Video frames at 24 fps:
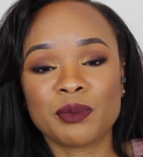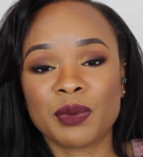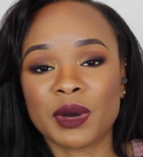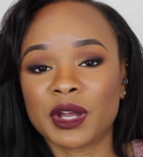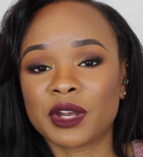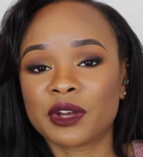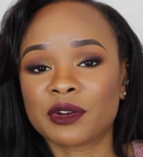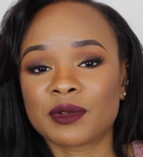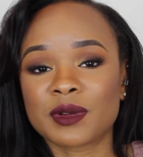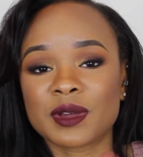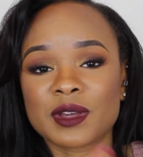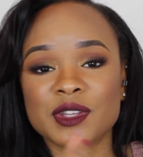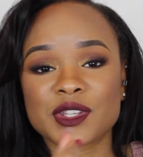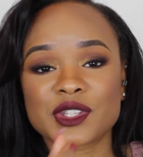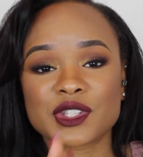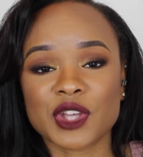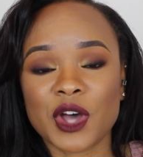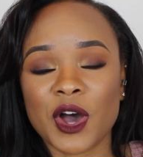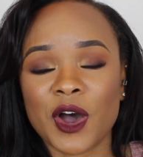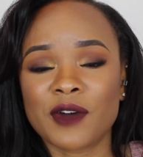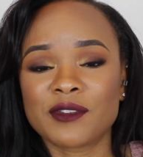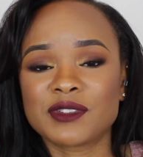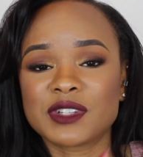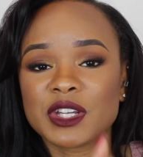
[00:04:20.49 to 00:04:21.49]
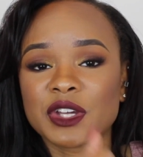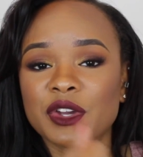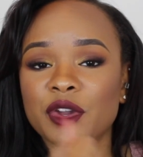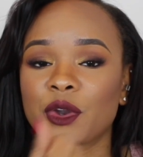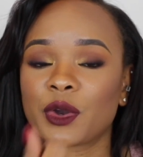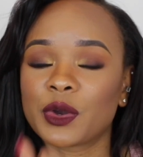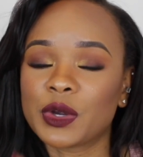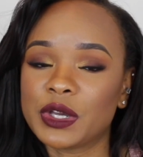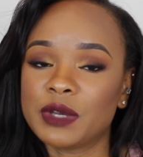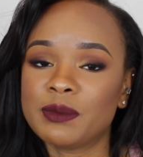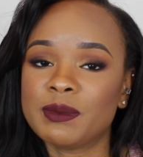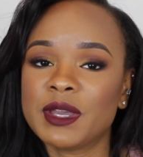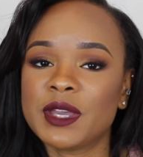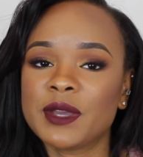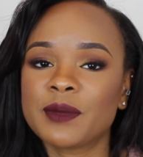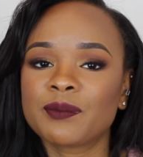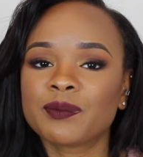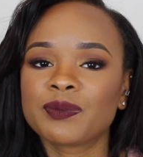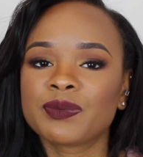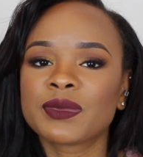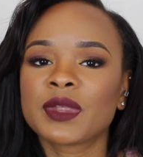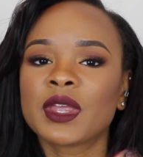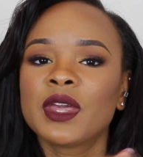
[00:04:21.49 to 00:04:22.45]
buttery, soft, and creamy.